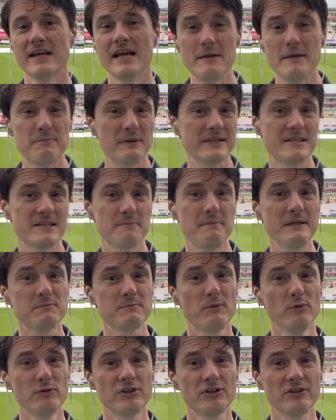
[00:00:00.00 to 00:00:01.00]
He plays the best
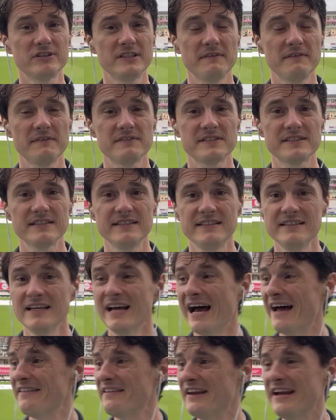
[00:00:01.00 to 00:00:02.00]
pull shots you've ever seen
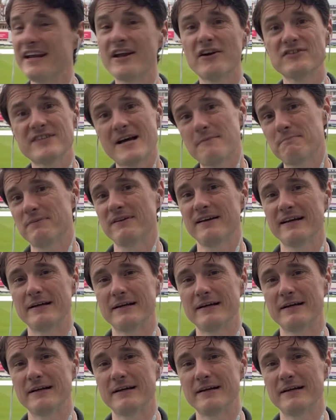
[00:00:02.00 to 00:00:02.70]
and then he goes out playing